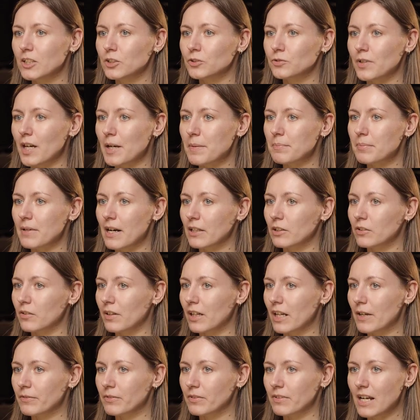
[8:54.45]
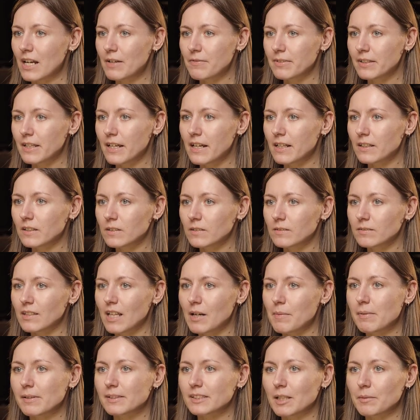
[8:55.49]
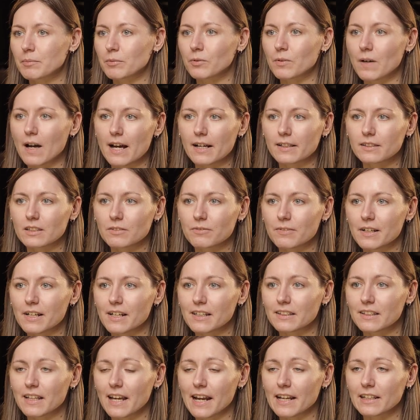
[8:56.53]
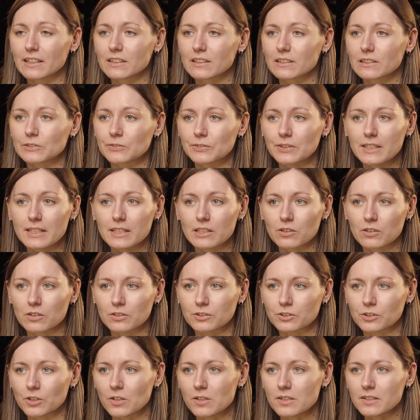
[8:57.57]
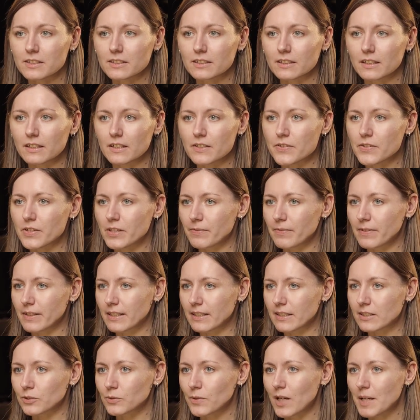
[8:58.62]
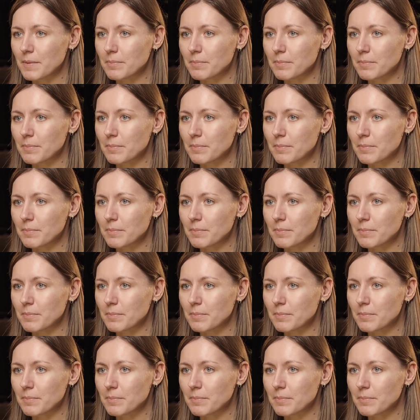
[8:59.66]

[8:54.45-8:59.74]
Swipe right or left to navigate, double tap to activate, and reading controls, a 3-finger